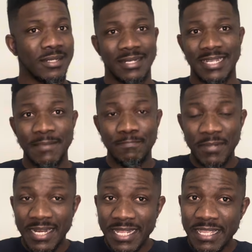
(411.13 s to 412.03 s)
they
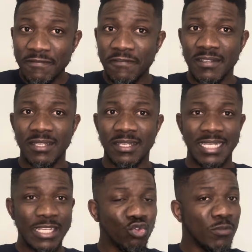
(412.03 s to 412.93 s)
believe
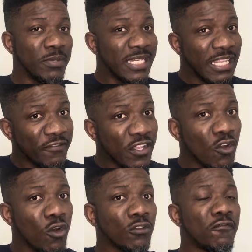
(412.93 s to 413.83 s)
it will be
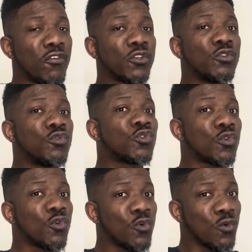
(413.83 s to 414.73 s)
difficult for you
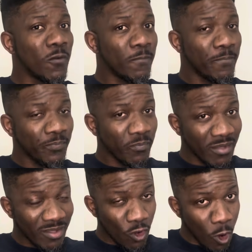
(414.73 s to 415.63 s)
to
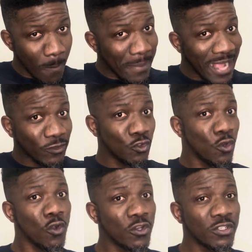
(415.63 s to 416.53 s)
come back to
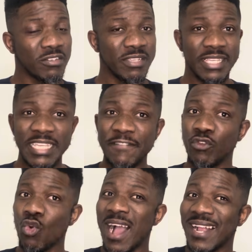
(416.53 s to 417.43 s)
your country if
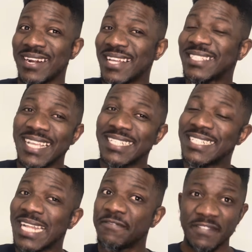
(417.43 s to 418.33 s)
you are granted
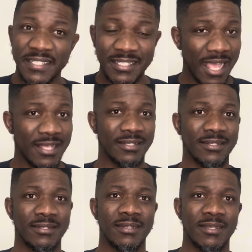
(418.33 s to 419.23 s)
that visa.
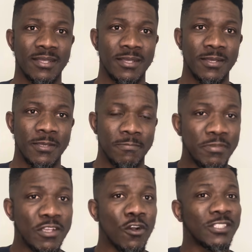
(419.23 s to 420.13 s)

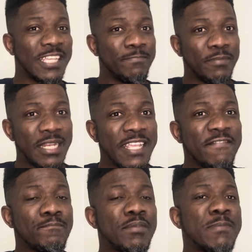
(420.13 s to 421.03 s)
Because they
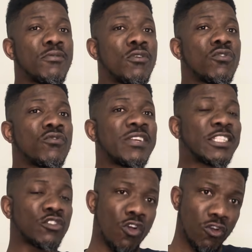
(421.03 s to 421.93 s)
believe people
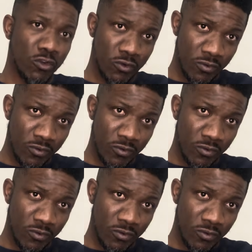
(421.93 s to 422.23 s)
return